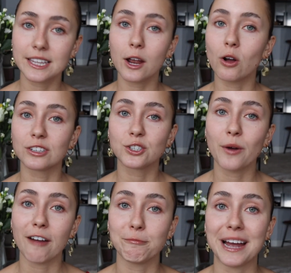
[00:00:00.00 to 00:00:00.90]
they also
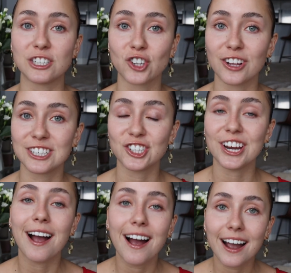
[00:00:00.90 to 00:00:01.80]
have
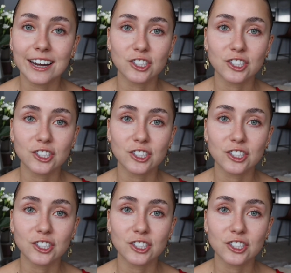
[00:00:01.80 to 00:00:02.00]
Patchology eye